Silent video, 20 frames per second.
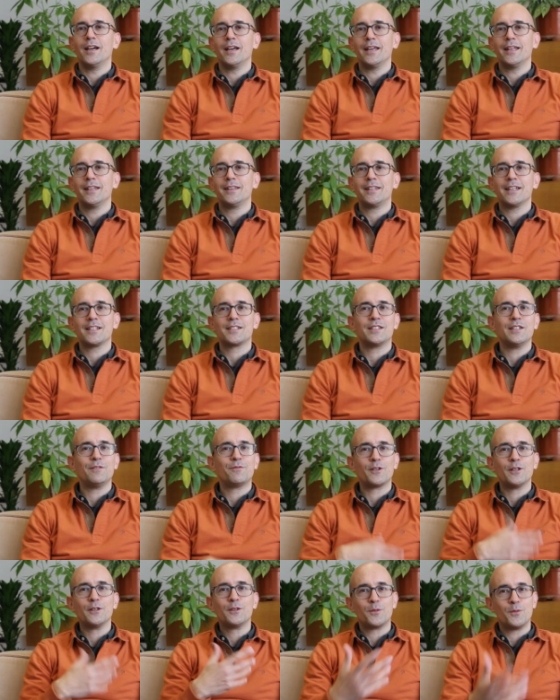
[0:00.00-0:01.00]
and test
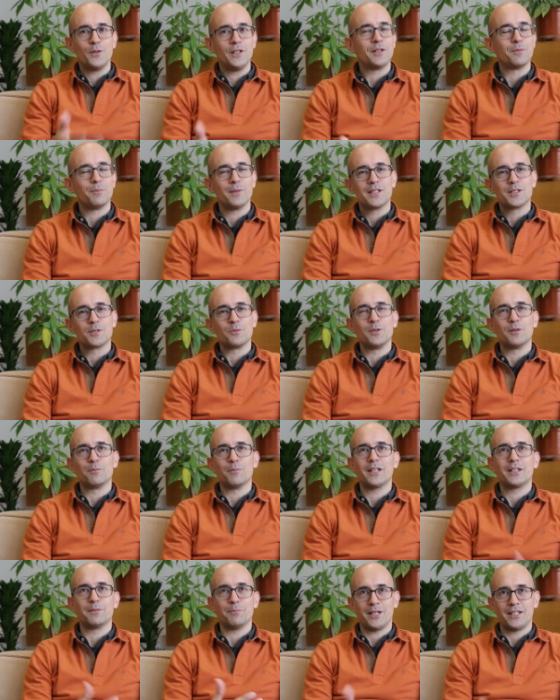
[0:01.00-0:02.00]
different treatments with
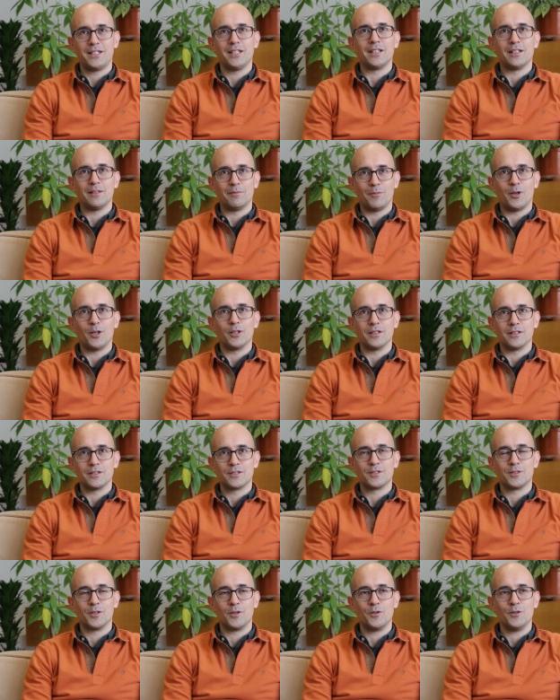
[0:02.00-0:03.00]
mathematical
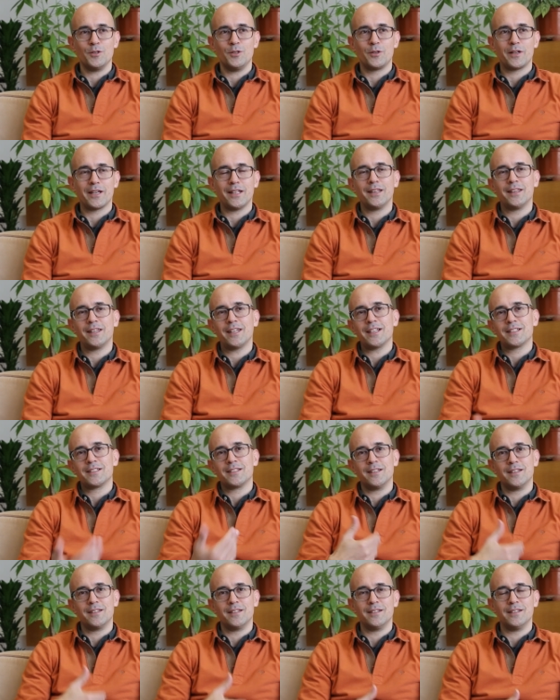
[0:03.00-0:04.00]
models. So you can
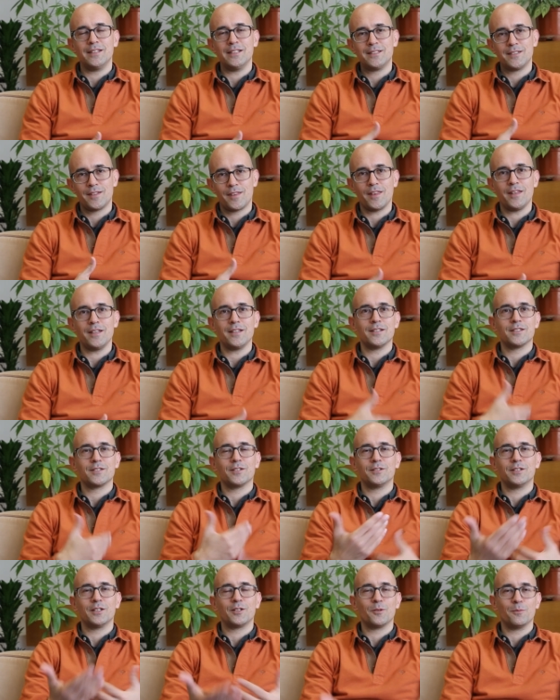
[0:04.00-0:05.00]
test these things
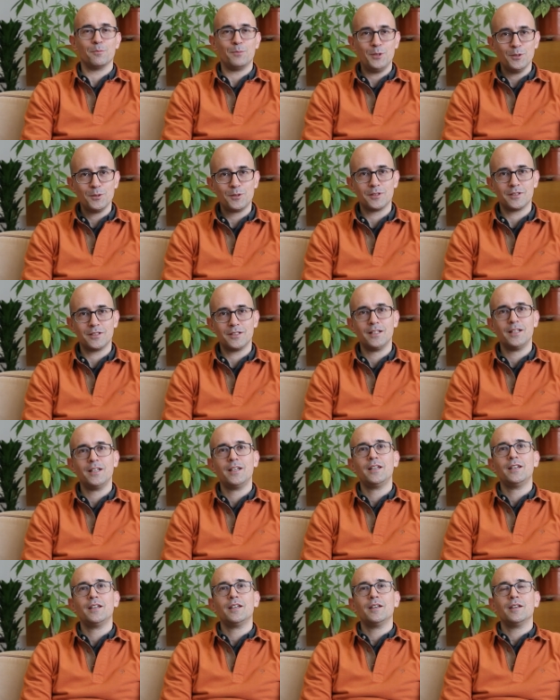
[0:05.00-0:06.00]
on the computer
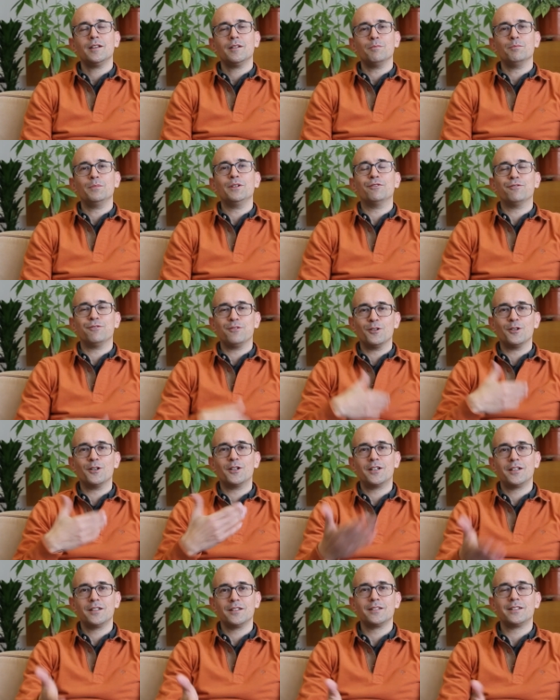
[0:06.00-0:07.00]

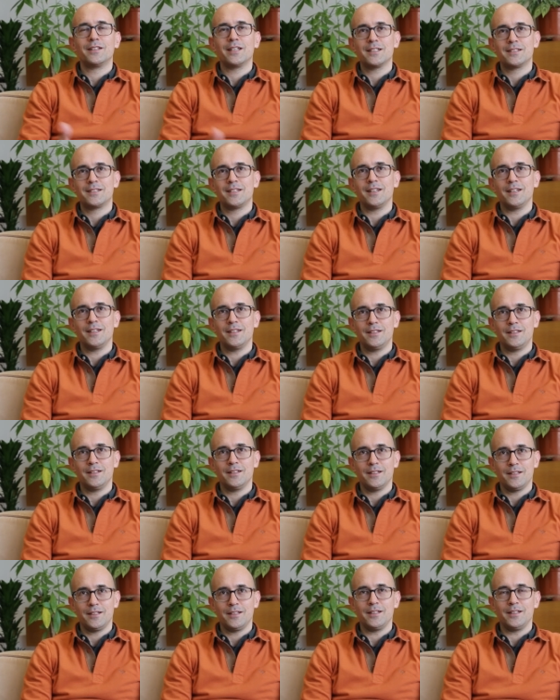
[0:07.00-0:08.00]
before testing it
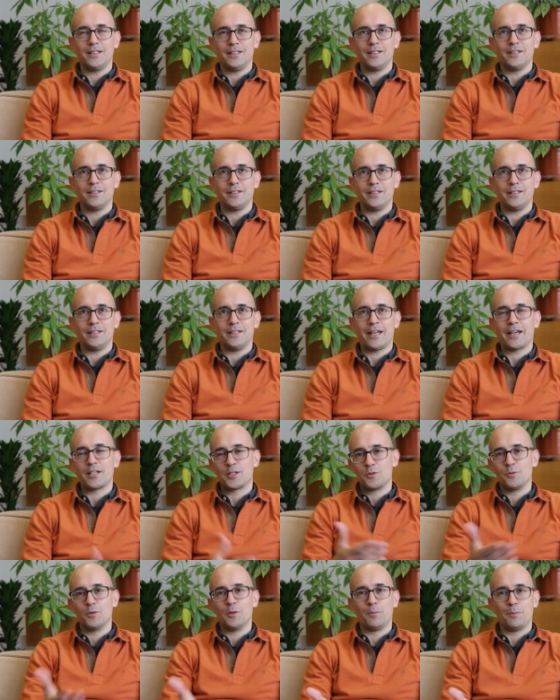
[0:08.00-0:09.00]
in
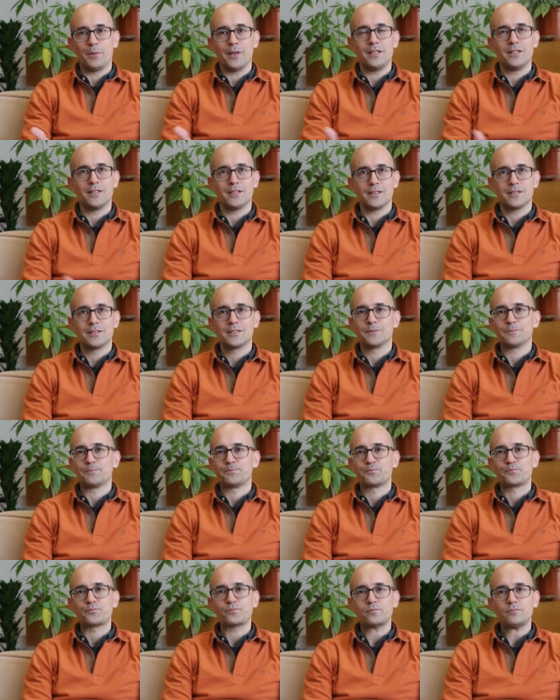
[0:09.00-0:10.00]
actual patients.
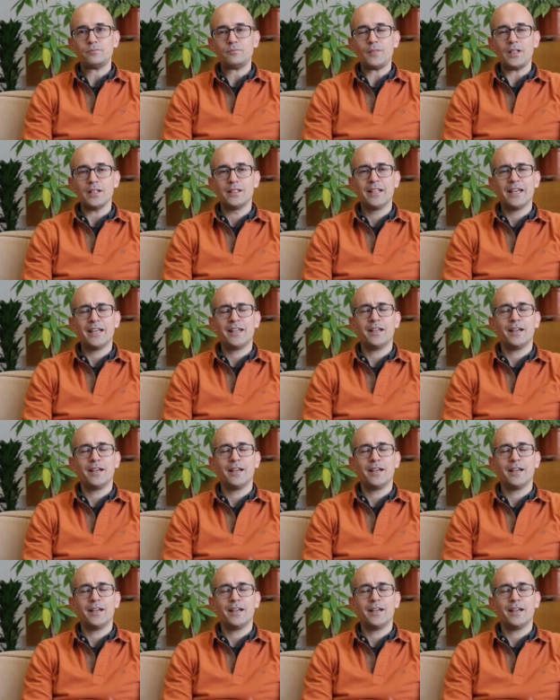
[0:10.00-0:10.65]
Then